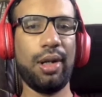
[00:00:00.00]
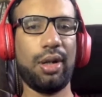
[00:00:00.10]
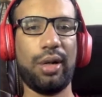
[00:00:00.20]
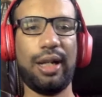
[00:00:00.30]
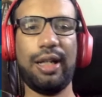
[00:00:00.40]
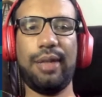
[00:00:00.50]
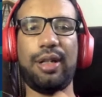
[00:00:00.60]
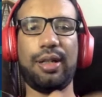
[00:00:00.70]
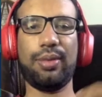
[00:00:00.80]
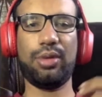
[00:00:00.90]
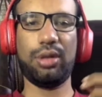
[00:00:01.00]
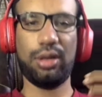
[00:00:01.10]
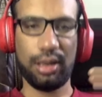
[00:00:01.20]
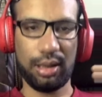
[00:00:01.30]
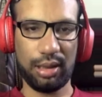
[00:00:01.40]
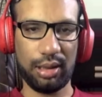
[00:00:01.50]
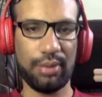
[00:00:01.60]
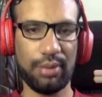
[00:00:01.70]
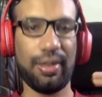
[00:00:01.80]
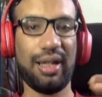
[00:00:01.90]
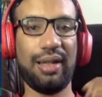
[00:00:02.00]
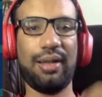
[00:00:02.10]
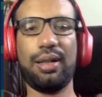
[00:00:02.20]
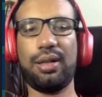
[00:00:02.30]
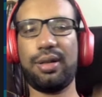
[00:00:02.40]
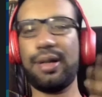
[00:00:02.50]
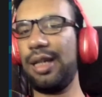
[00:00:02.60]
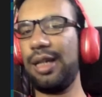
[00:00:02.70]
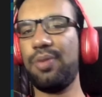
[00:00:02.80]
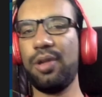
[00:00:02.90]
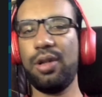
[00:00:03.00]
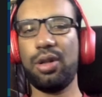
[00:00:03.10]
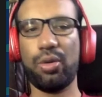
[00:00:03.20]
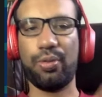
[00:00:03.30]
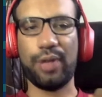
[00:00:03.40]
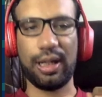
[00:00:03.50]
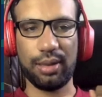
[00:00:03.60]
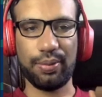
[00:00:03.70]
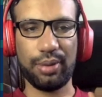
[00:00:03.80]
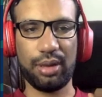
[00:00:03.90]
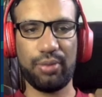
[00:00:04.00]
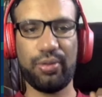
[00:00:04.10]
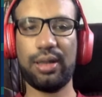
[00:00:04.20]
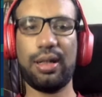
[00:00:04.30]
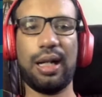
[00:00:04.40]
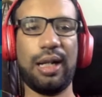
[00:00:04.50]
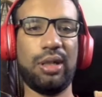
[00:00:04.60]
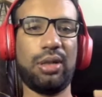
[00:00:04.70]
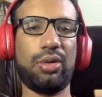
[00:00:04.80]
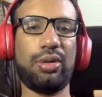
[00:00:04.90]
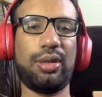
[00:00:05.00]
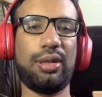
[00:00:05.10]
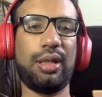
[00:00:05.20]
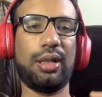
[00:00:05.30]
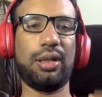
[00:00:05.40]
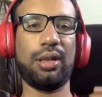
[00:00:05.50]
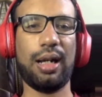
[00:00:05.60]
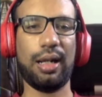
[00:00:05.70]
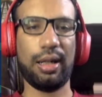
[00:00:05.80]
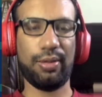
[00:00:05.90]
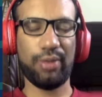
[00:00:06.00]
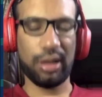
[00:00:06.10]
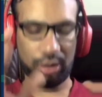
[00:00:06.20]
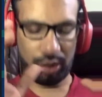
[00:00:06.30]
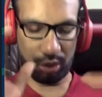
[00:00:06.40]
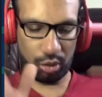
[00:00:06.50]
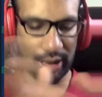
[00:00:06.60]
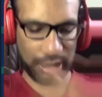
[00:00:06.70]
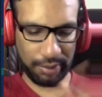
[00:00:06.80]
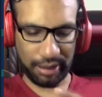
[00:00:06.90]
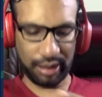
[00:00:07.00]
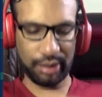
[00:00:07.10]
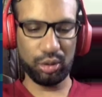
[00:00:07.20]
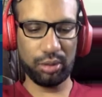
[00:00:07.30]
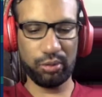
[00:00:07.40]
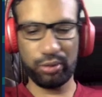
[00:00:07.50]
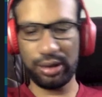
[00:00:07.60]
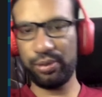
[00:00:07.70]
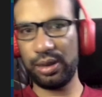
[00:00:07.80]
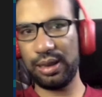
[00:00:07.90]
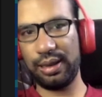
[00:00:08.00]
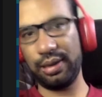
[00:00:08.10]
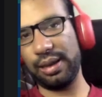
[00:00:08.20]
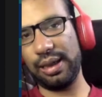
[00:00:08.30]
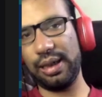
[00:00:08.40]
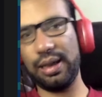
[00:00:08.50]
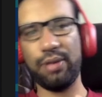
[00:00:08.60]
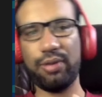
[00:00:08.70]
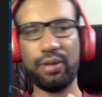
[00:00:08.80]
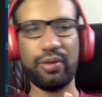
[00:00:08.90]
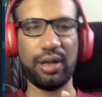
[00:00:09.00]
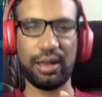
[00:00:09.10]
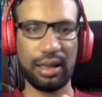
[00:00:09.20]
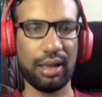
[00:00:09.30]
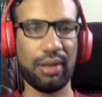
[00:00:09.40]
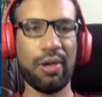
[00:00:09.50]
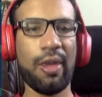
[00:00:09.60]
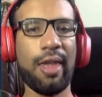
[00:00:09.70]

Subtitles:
So Animatable is a type. So for example, first I want to see that I want two animatables, one for a scale and one for the color.